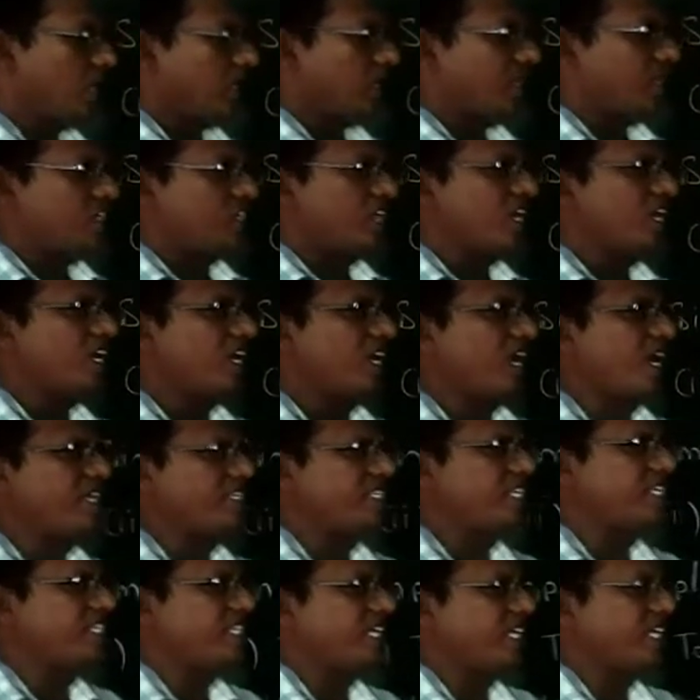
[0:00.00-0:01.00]
The sun
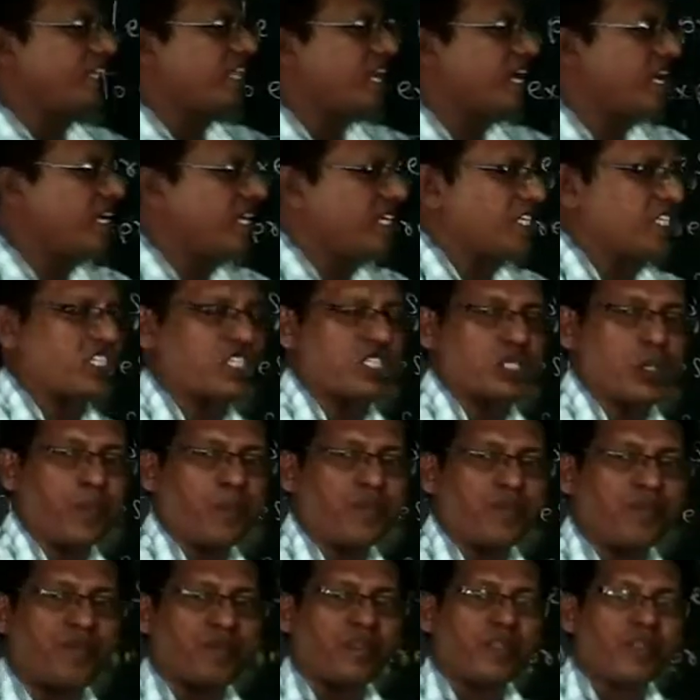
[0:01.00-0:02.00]
rises in the
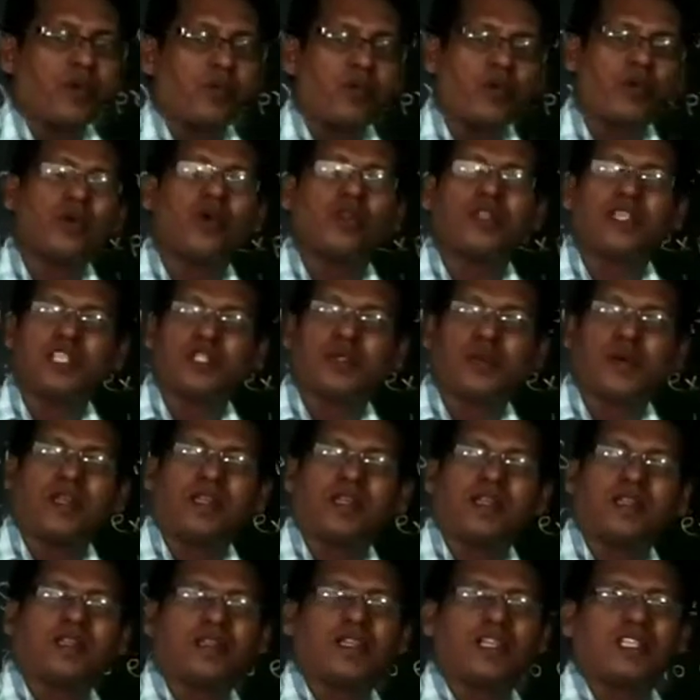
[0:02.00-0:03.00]
east. We know this
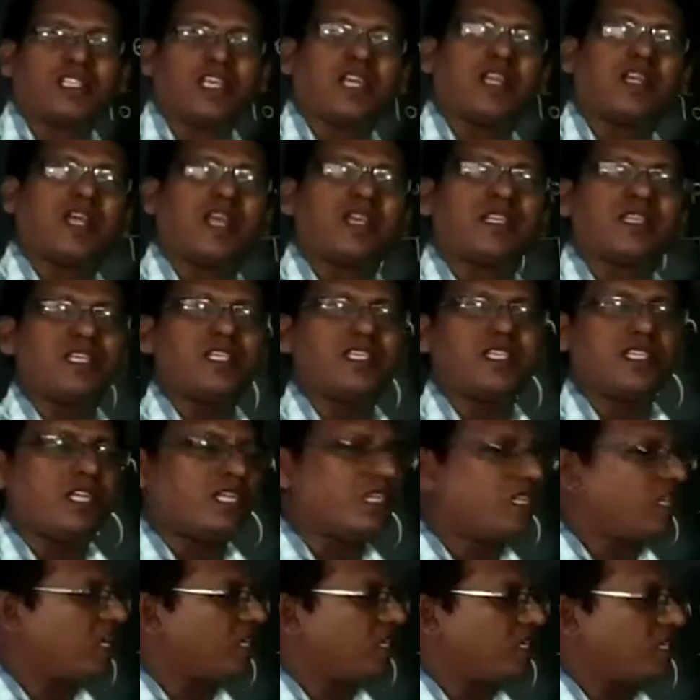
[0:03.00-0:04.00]
one. The sun rises
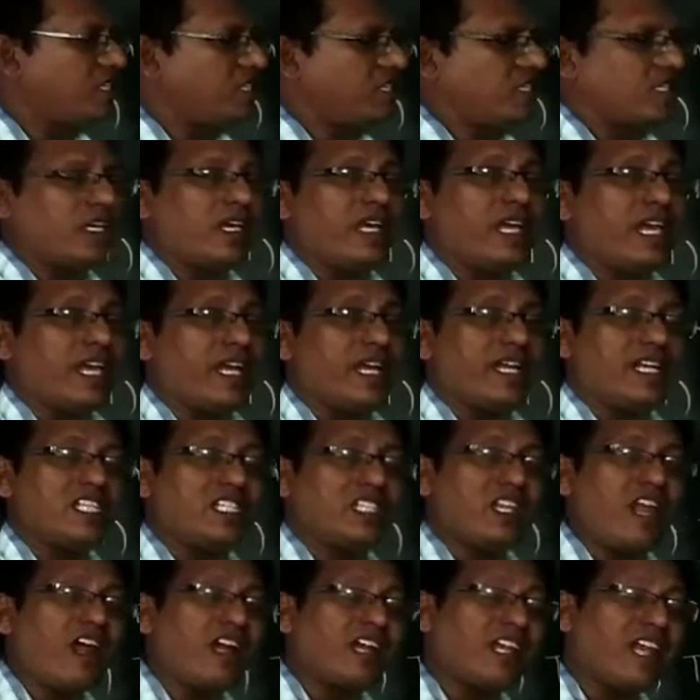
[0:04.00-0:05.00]
in the east. It
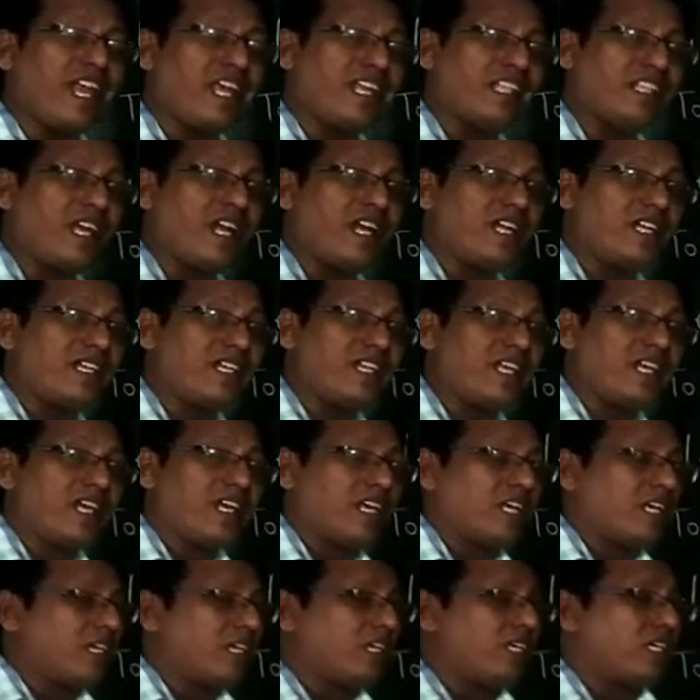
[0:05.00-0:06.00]
is not like that.
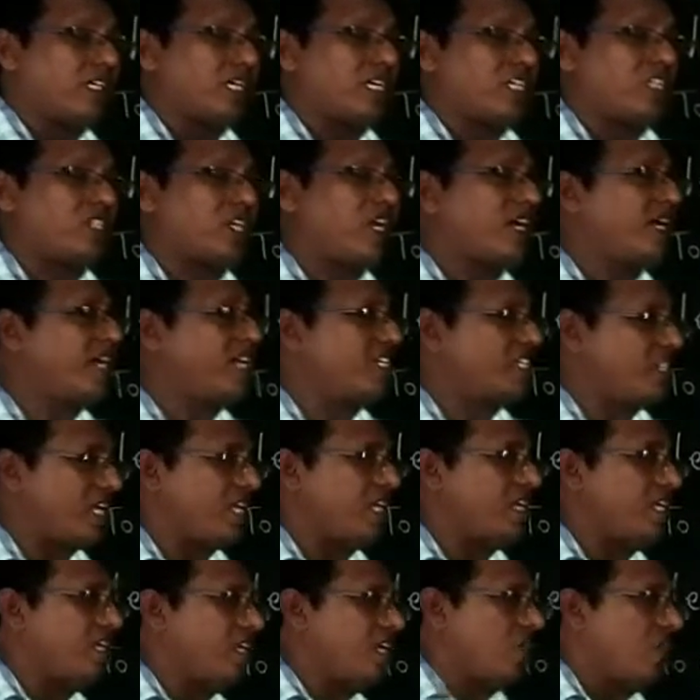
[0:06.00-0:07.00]
Yesterday
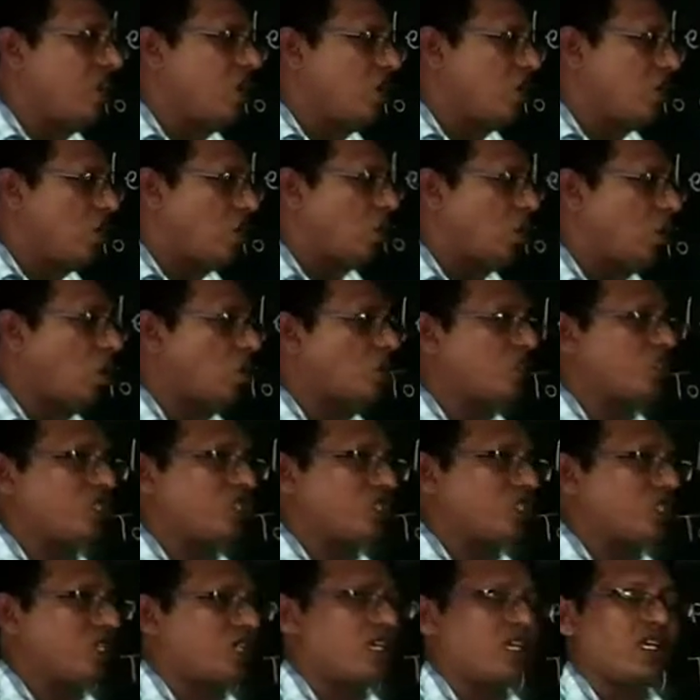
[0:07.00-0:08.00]
sun
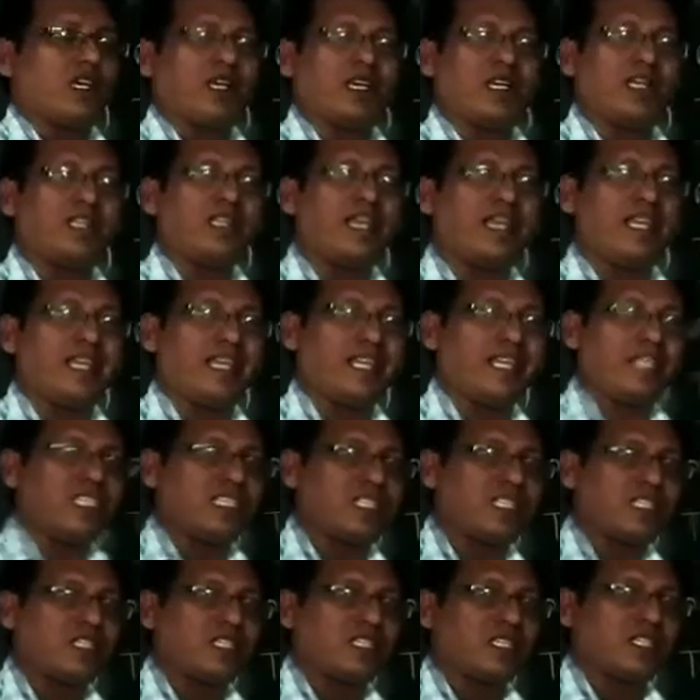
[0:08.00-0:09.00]
rose in the
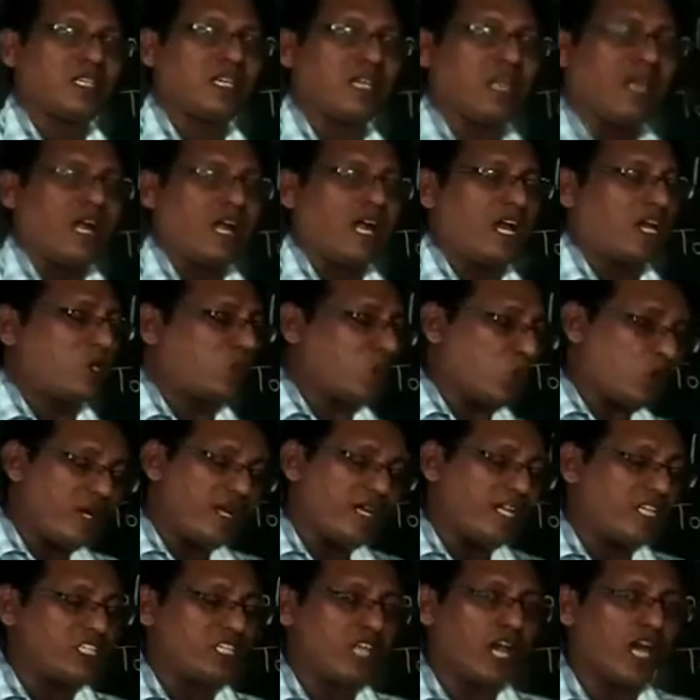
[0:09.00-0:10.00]
east and
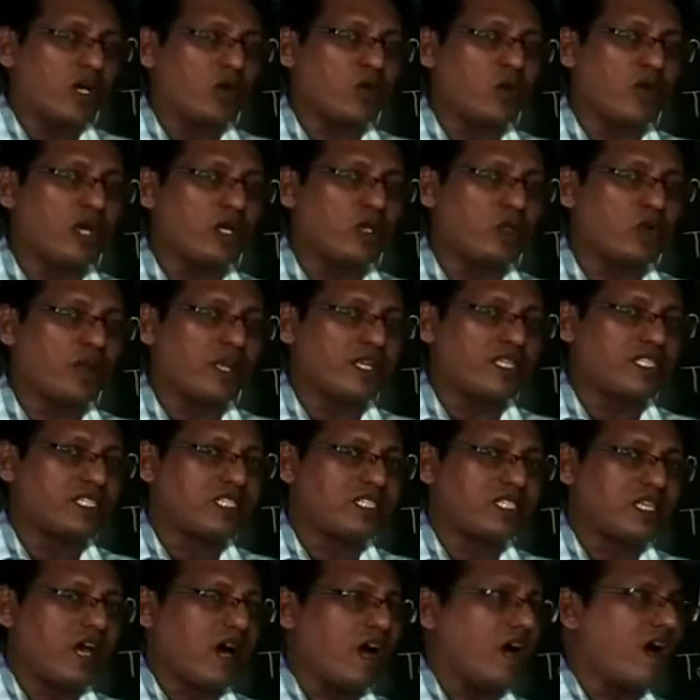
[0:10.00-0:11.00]
today it is not going to
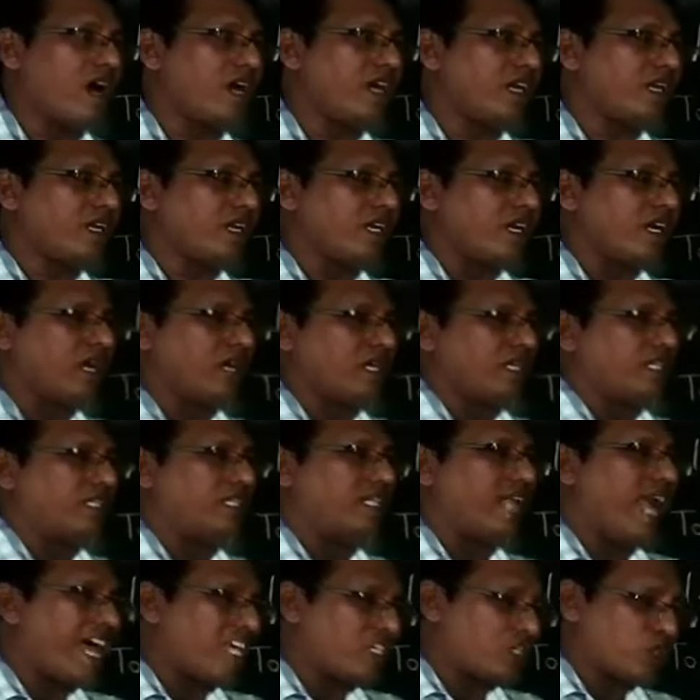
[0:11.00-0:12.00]
rise. Or
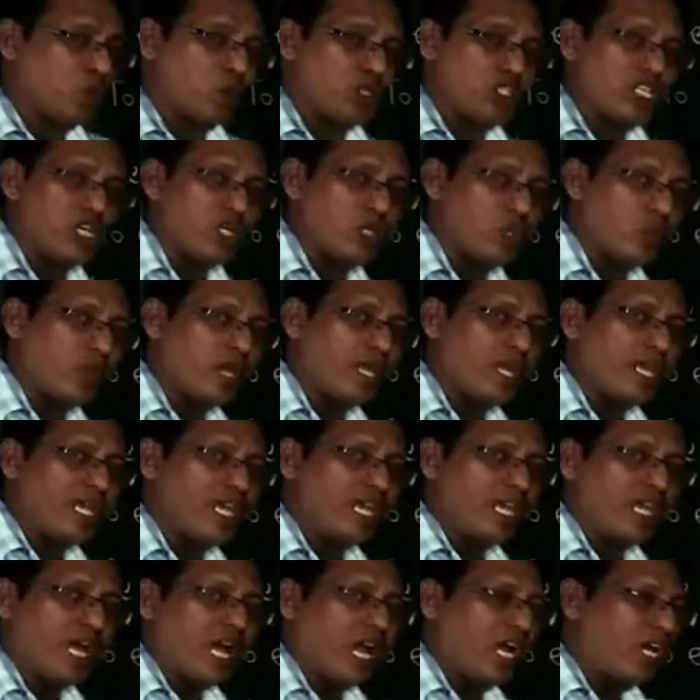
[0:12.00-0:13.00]
it has risen
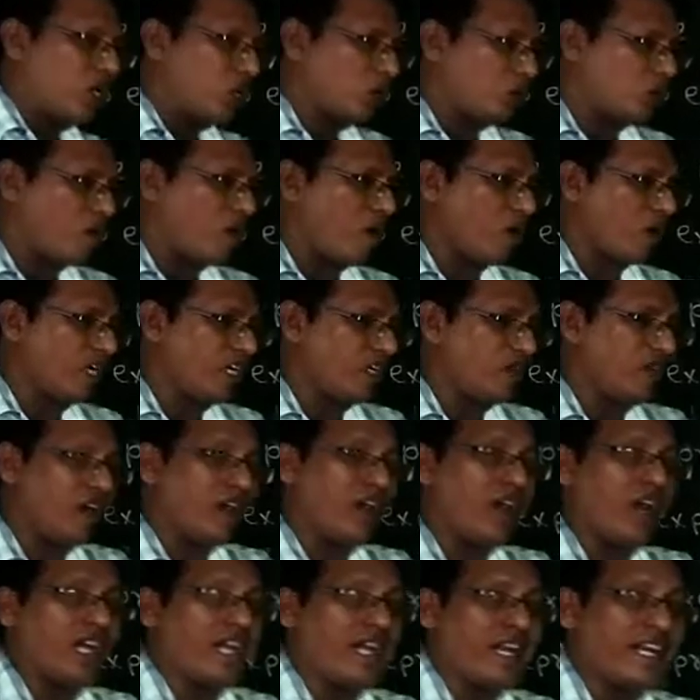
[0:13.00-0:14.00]
today and tomorrow it
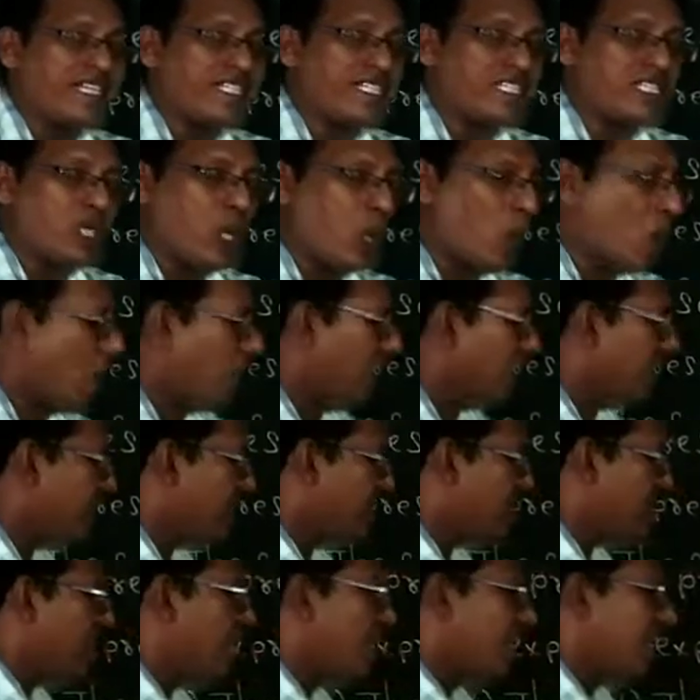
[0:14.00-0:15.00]
will not rise.
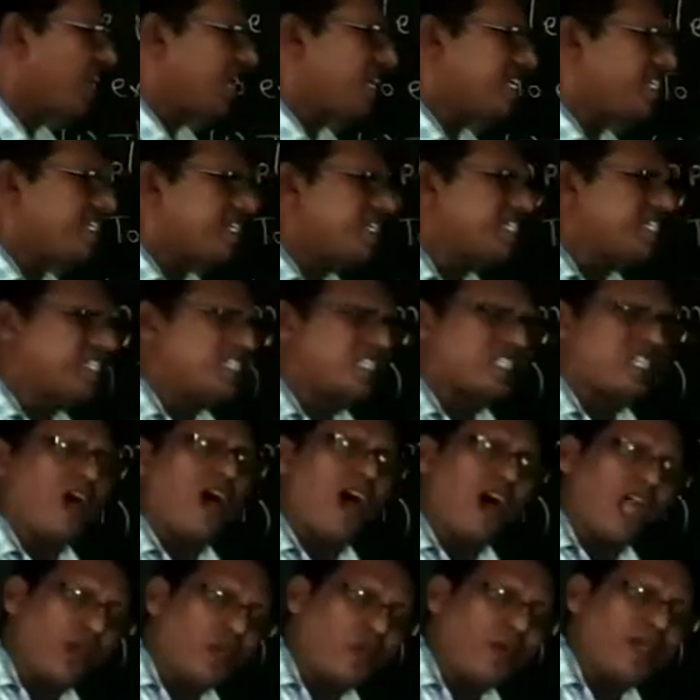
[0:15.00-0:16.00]
The sun rises
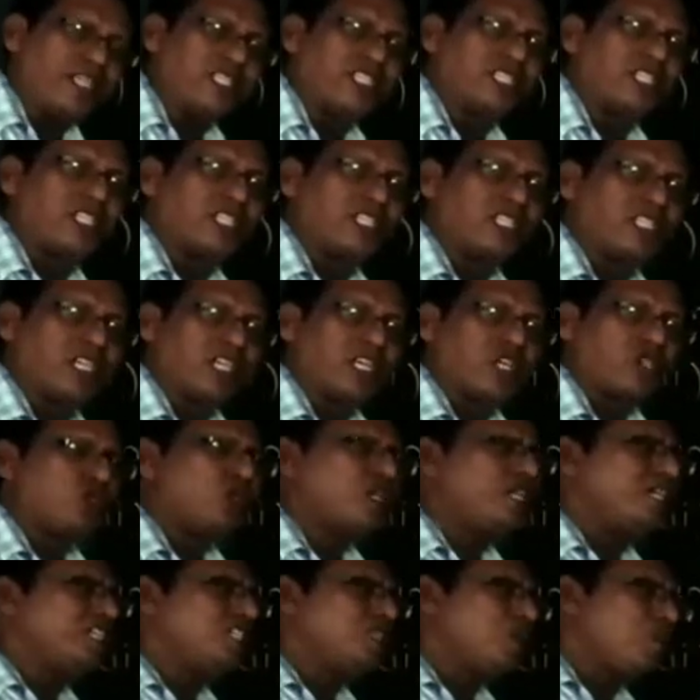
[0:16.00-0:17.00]
always. So
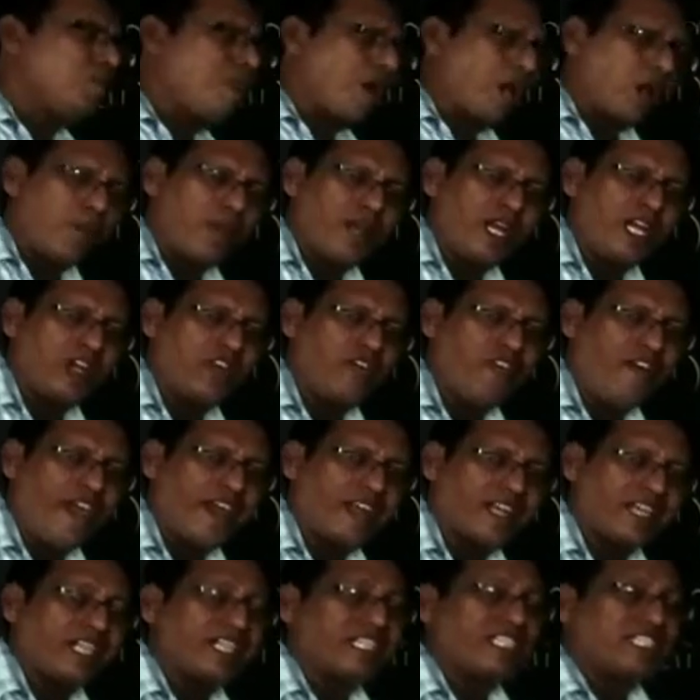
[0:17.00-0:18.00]
it is a permanent
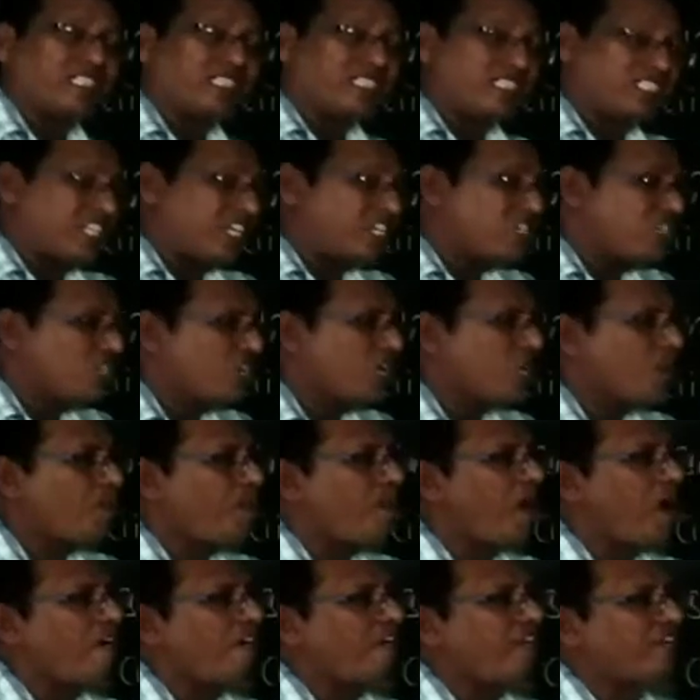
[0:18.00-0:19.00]
fact. Such type
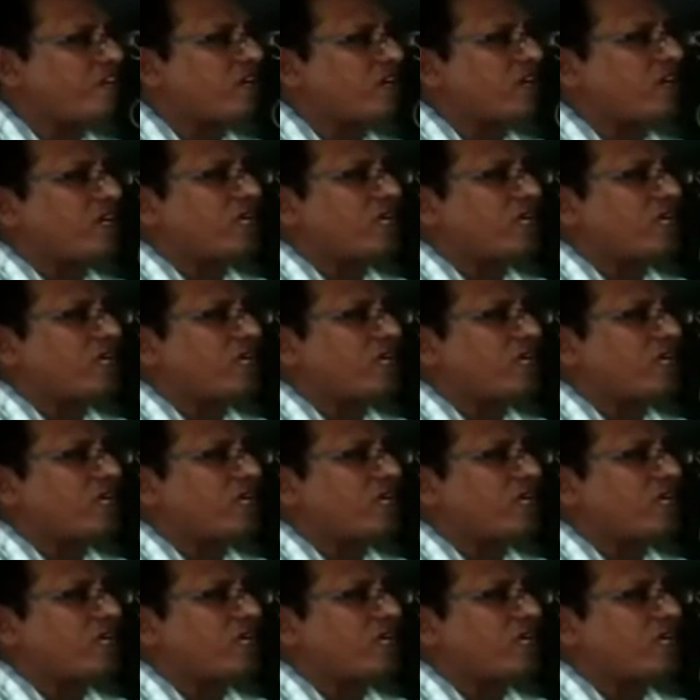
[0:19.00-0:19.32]
of